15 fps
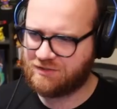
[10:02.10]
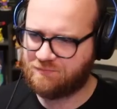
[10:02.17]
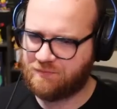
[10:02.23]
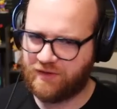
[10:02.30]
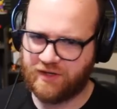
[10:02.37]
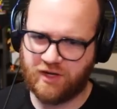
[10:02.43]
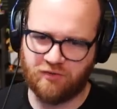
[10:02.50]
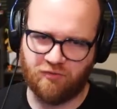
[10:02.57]

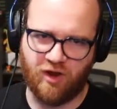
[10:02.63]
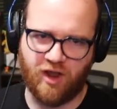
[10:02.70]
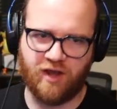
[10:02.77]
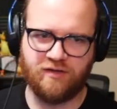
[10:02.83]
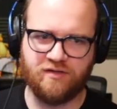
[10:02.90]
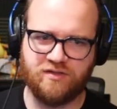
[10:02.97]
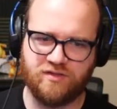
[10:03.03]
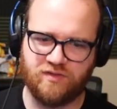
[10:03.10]
pretty good,
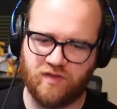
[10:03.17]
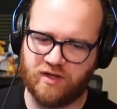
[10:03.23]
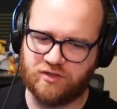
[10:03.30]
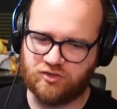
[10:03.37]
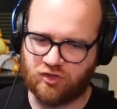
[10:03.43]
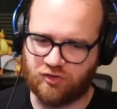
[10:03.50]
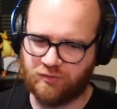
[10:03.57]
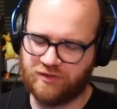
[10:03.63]
right? Is it like
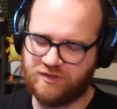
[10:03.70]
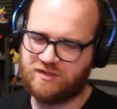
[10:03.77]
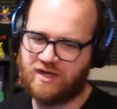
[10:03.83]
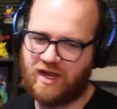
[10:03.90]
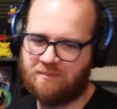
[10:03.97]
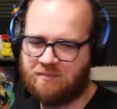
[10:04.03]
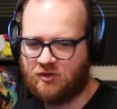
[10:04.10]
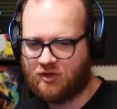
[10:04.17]
turn 1
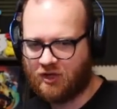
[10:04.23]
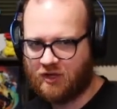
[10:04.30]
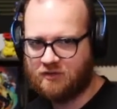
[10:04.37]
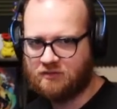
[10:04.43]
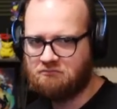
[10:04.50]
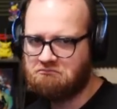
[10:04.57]
snap you good?